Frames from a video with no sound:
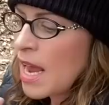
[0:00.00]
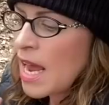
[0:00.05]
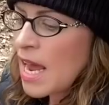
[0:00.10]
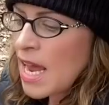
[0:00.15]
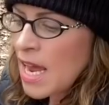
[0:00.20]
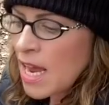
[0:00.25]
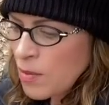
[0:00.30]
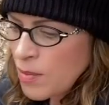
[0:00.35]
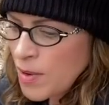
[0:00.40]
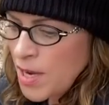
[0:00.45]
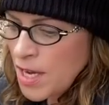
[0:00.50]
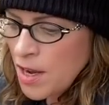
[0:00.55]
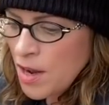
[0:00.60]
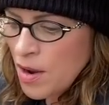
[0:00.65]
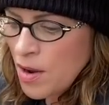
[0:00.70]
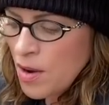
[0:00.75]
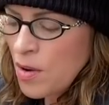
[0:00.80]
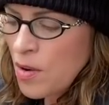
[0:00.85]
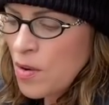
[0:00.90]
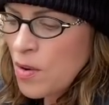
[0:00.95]
And we
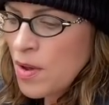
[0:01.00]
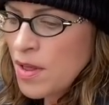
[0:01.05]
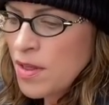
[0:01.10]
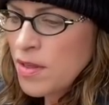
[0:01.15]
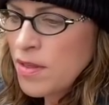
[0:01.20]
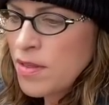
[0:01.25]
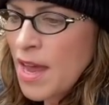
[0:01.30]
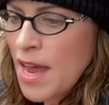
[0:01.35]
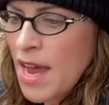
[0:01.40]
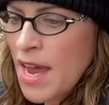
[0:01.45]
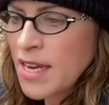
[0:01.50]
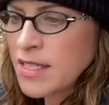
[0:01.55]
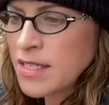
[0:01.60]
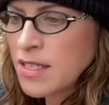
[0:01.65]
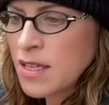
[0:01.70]
know that